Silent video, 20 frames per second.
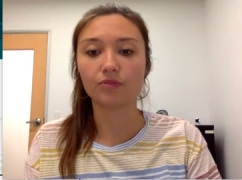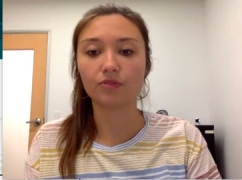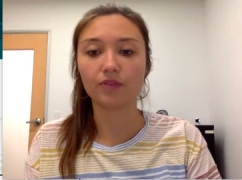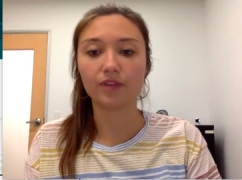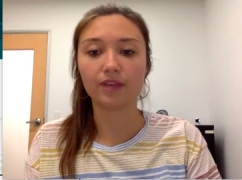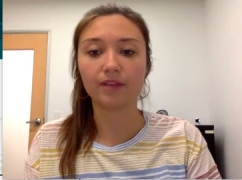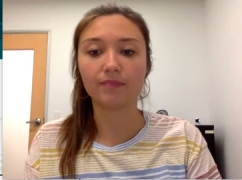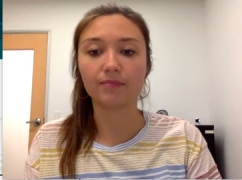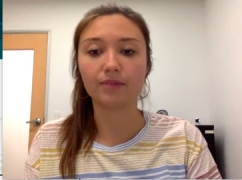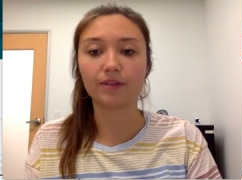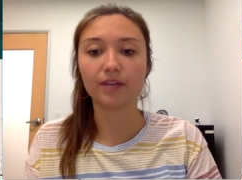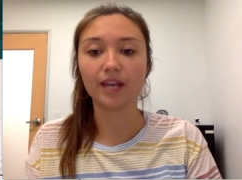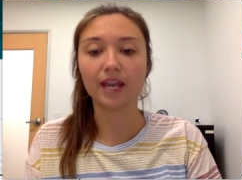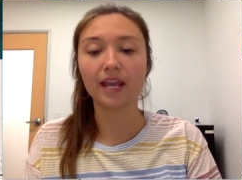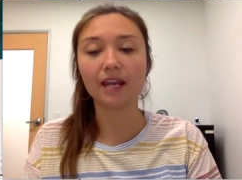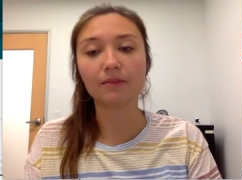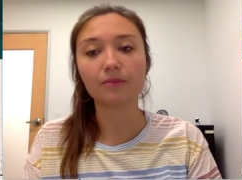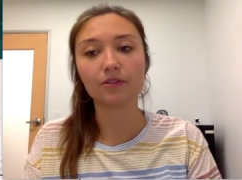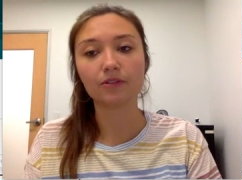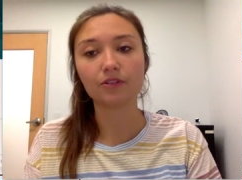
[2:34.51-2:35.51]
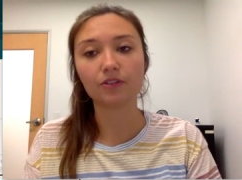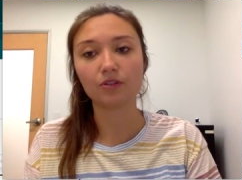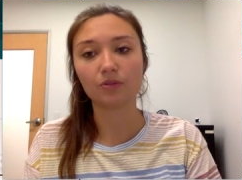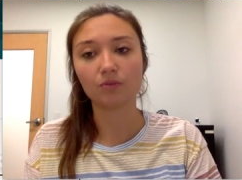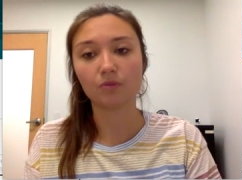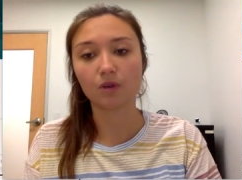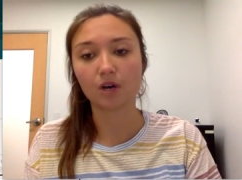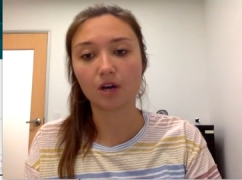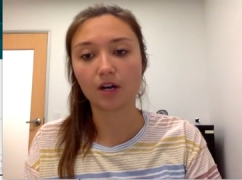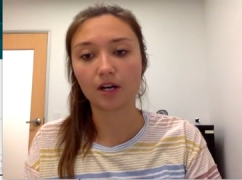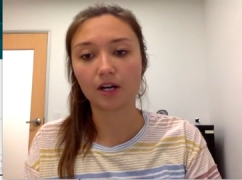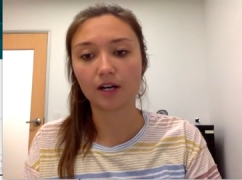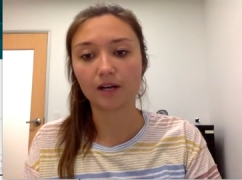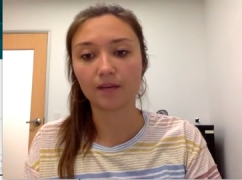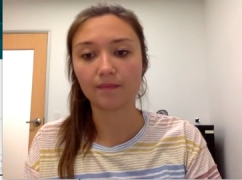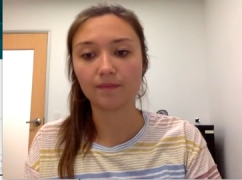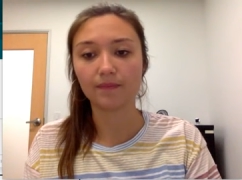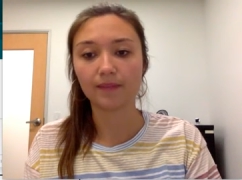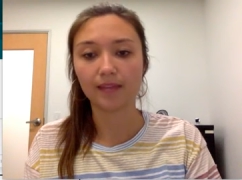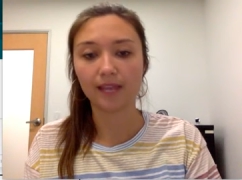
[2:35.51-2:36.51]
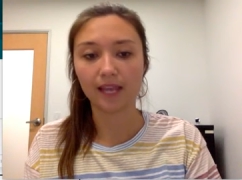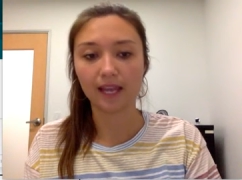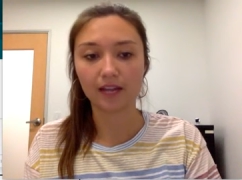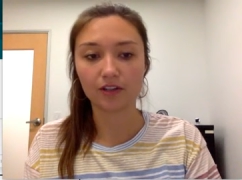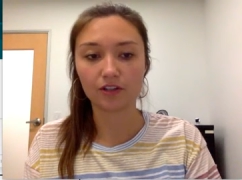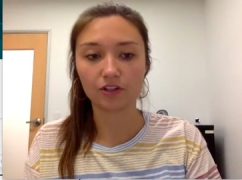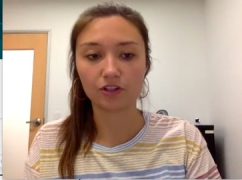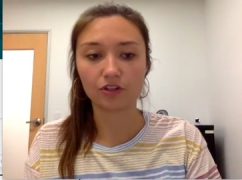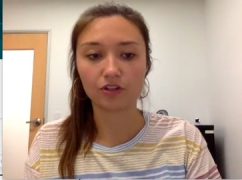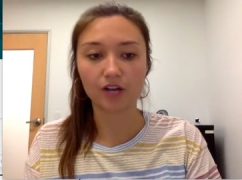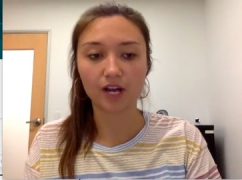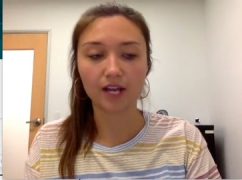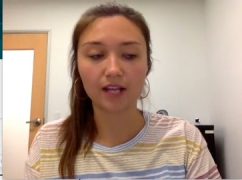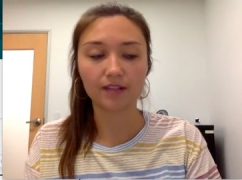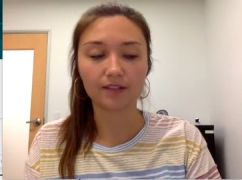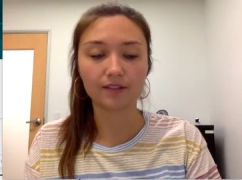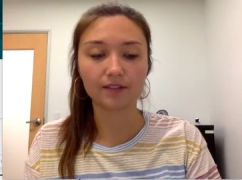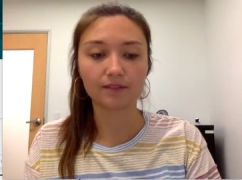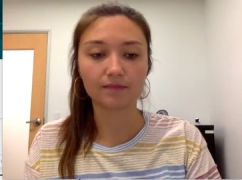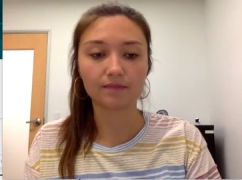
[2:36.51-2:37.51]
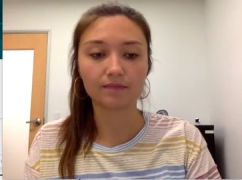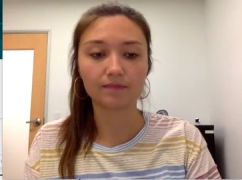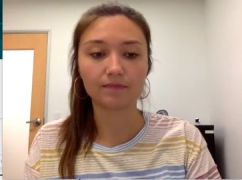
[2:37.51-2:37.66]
so they can bring animals to water and to graze.